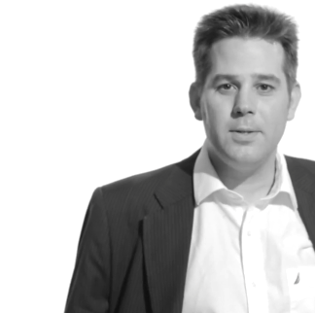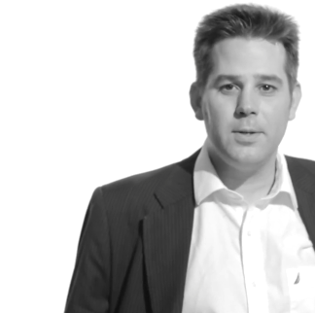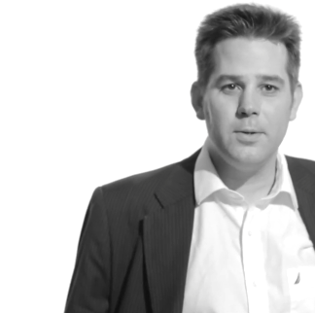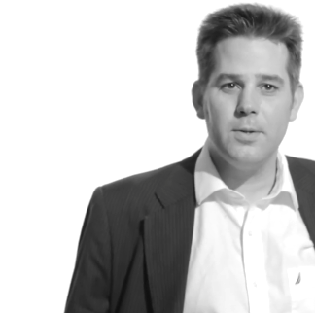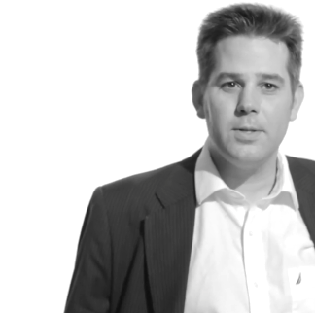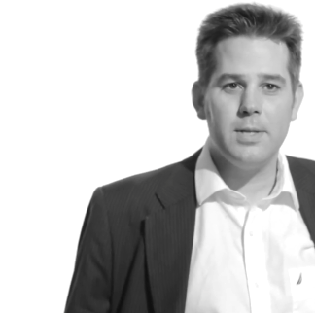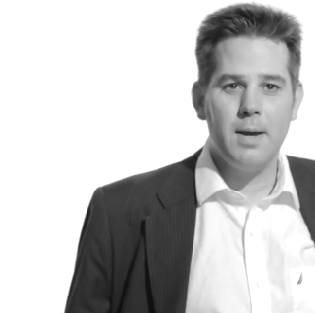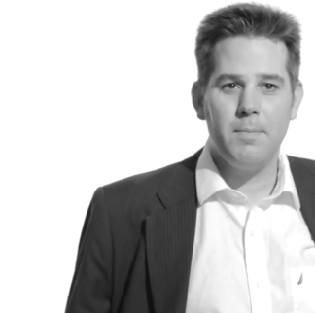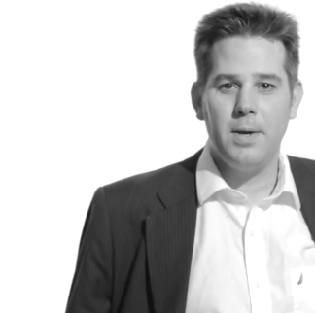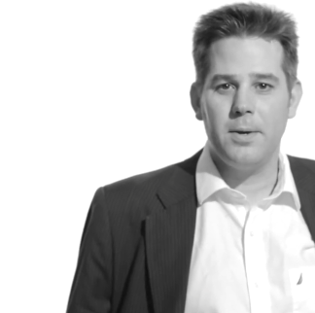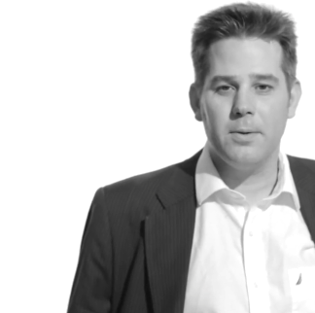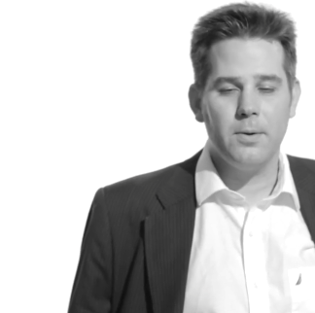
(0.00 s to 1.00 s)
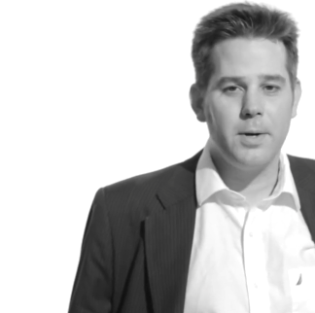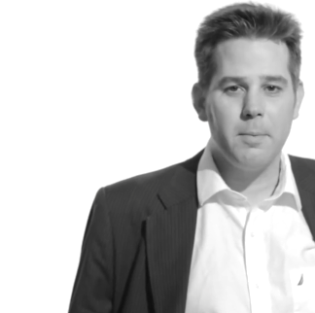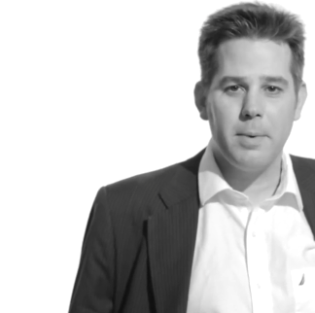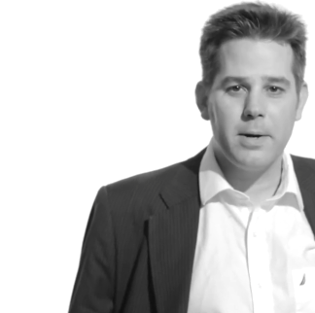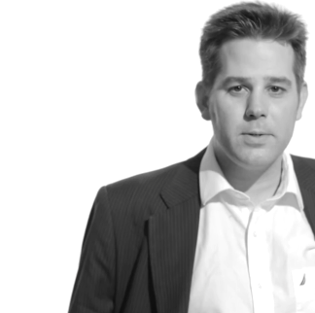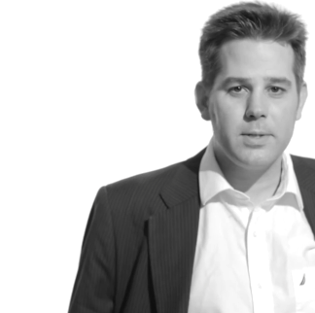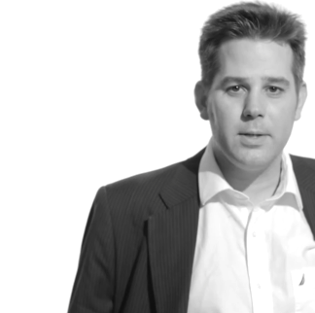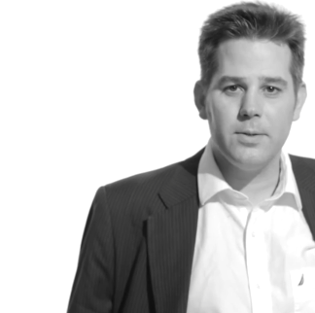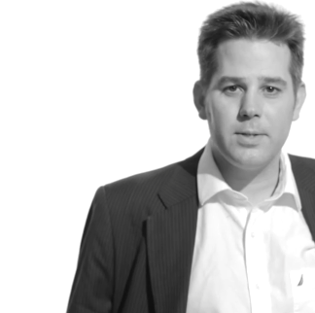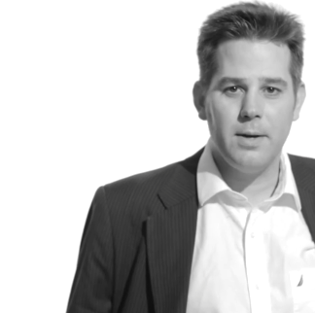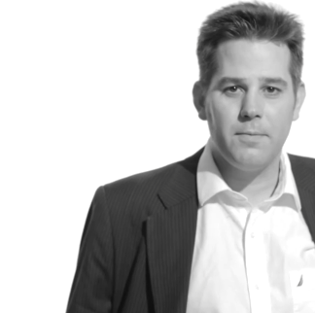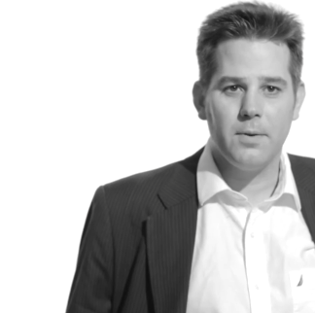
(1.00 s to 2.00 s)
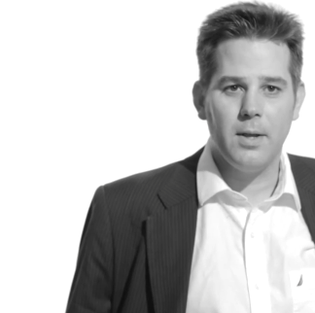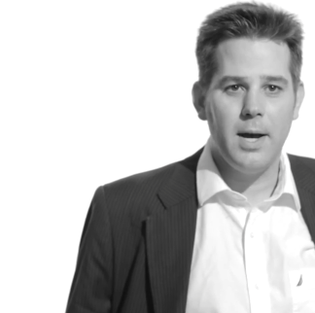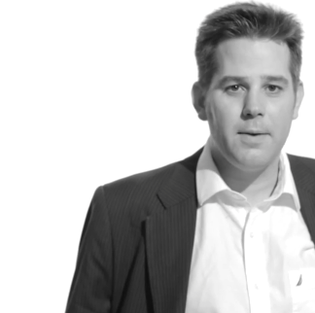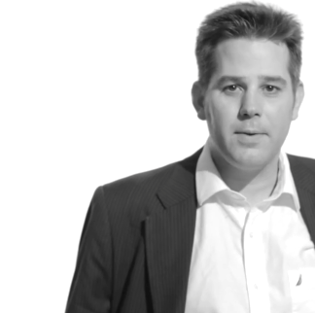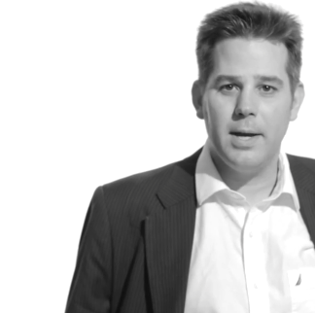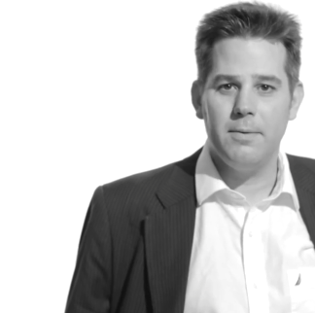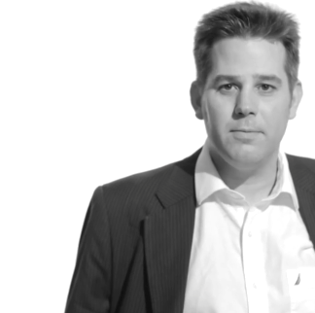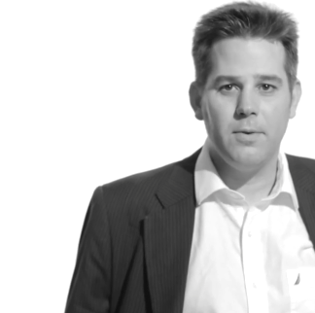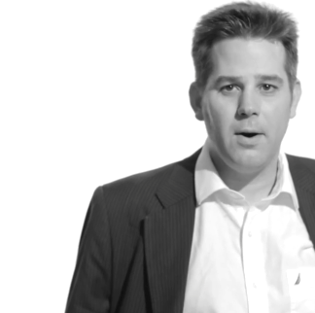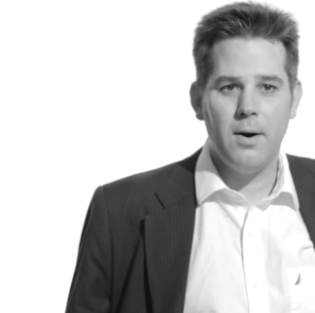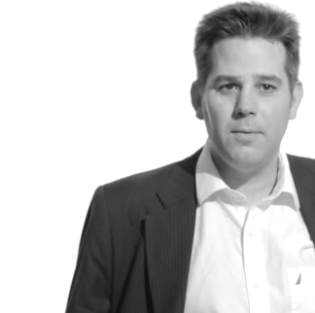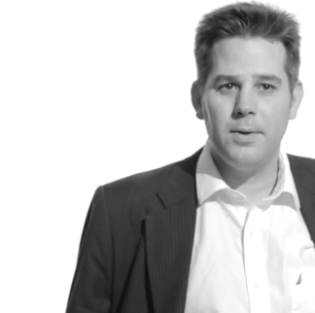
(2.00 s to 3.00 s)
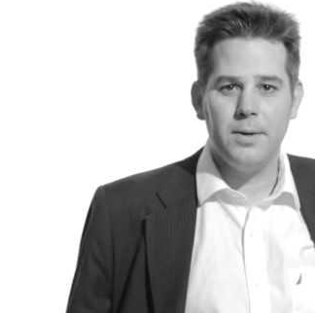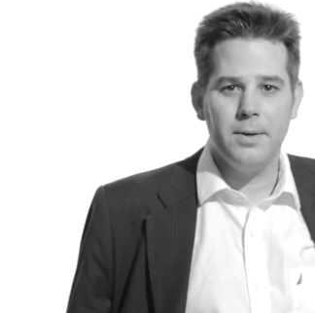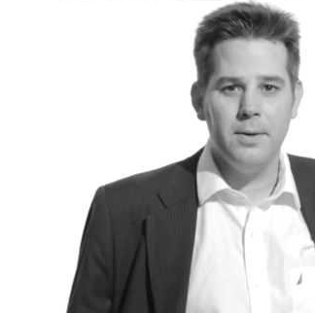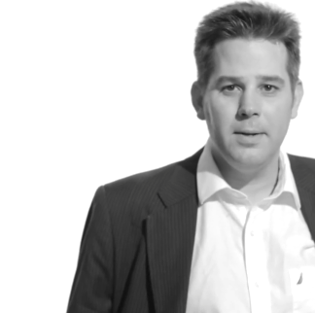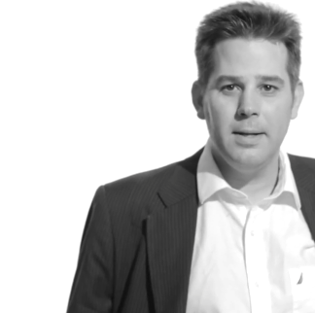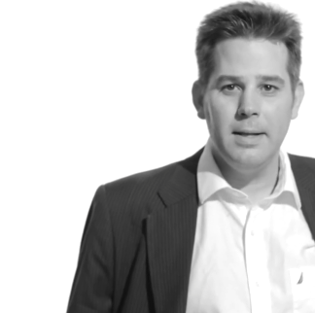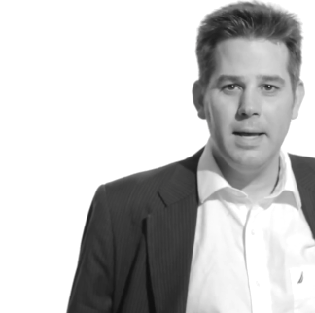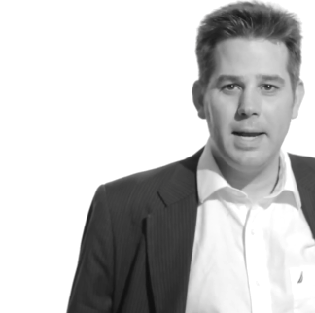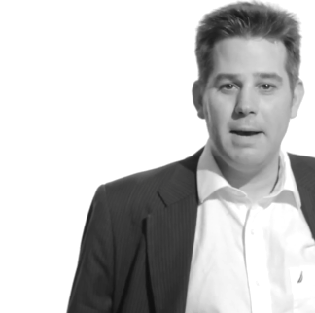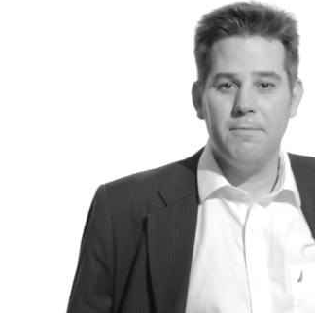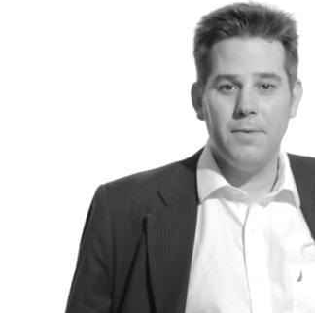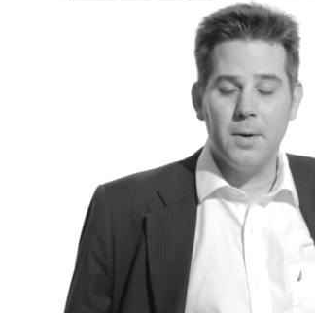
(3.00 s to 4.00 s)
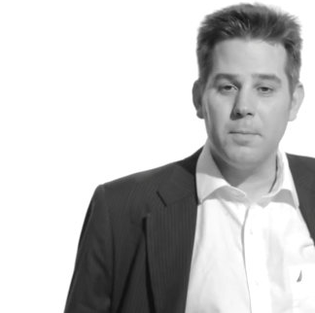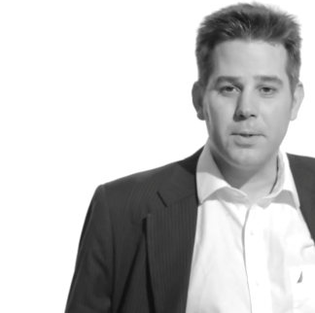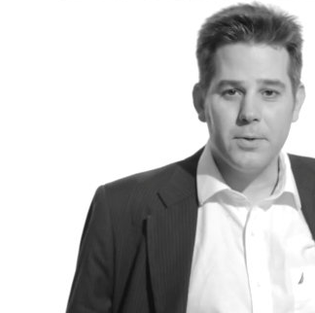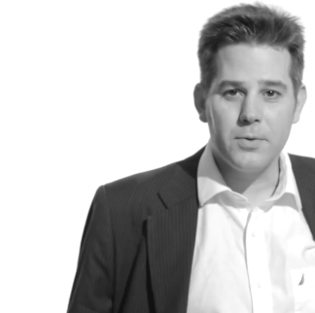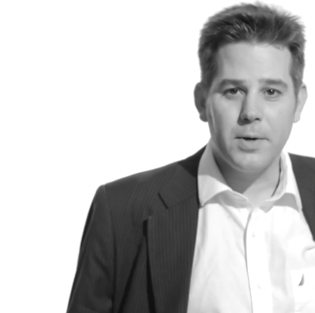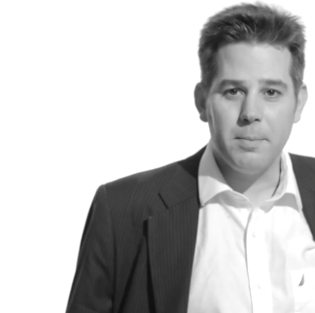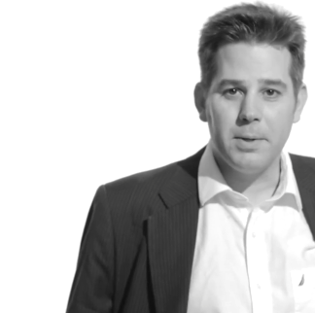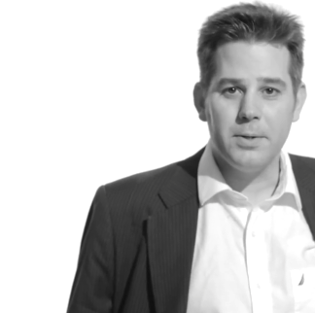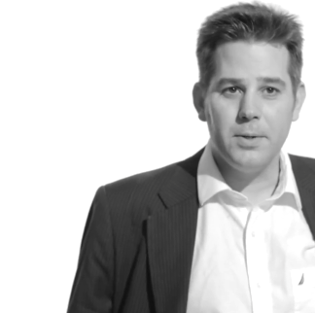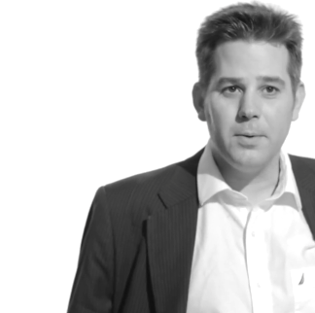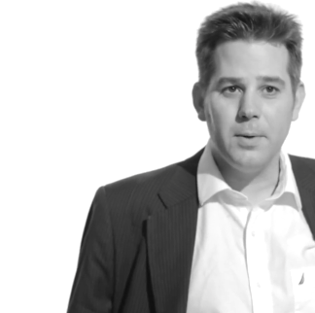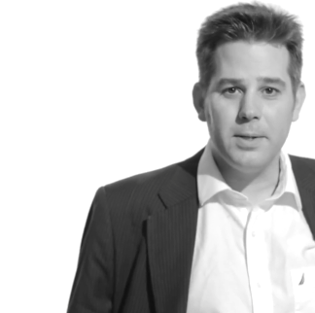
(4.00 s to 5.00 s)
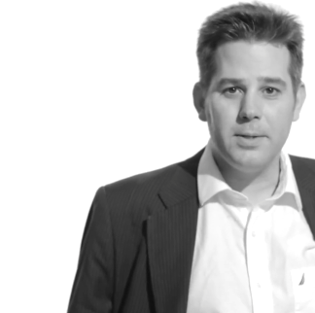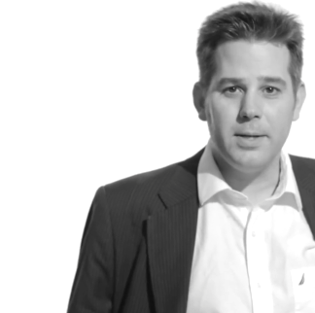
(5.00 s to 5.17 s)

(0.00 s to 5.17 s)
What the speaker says: You can do the same thing. You're learning a better skill set for life. Get involved and have fun with your treatment too.